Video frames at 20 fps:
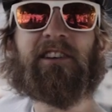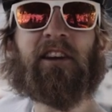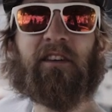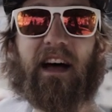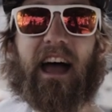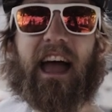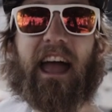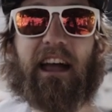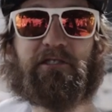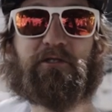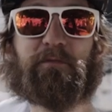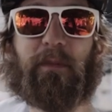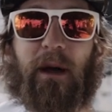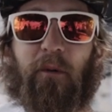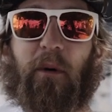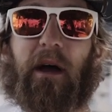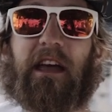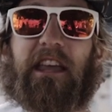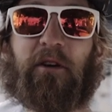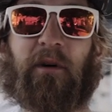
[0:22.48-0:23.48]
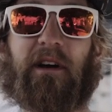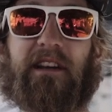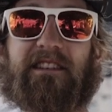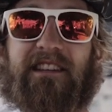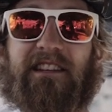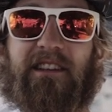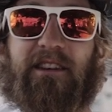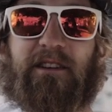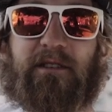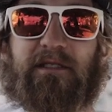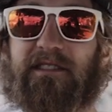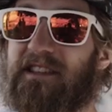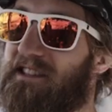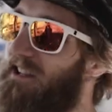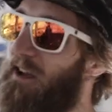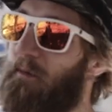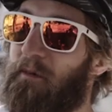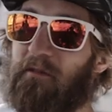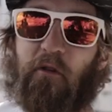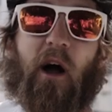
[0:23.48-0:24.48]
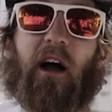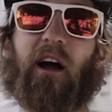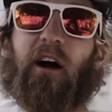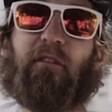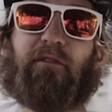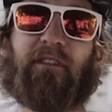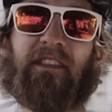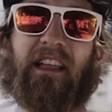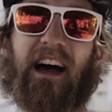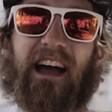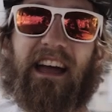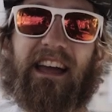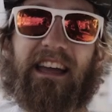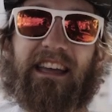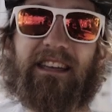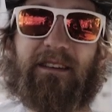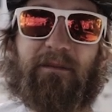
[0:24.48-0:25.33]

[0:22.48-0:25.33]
You know that extra bit of weight you're going to lose? That's coming right off in that heat.